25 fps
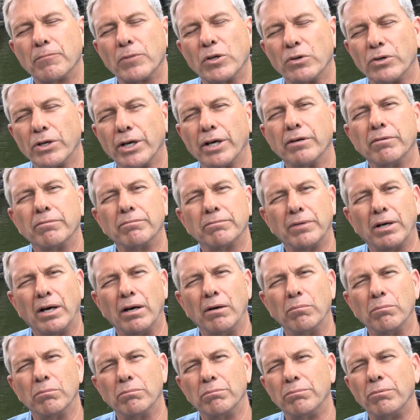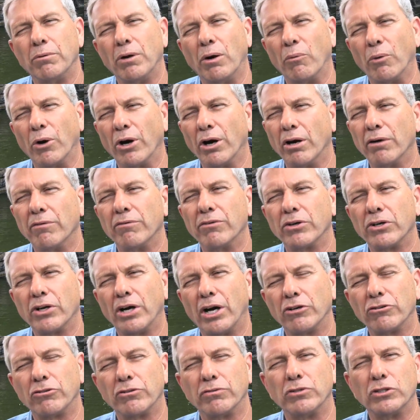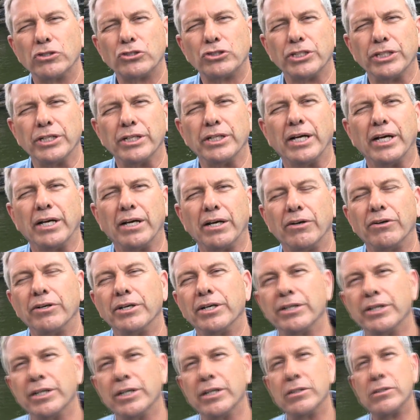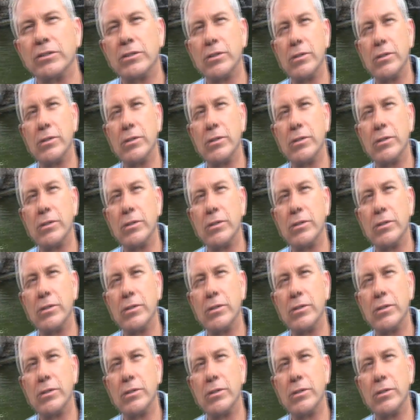Okay. I'm aware of a controversy in that area, yes.